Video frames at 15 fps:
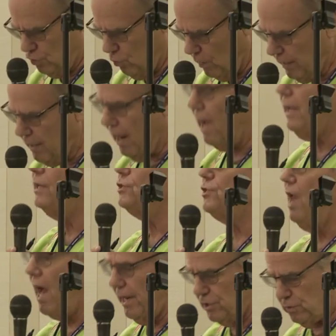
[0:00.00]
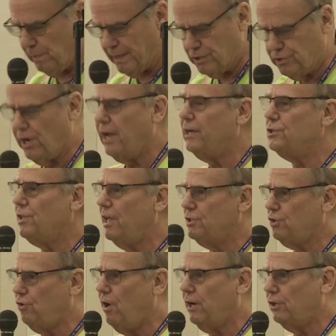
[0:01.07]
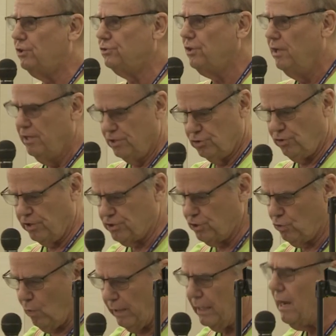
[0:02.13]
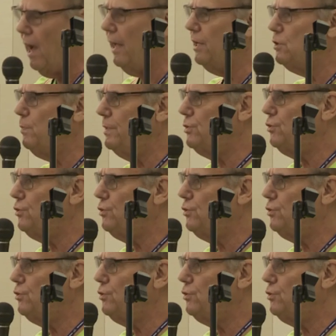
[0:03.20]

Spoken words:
29 is not a speed change. That's correct. Instruction 29 has been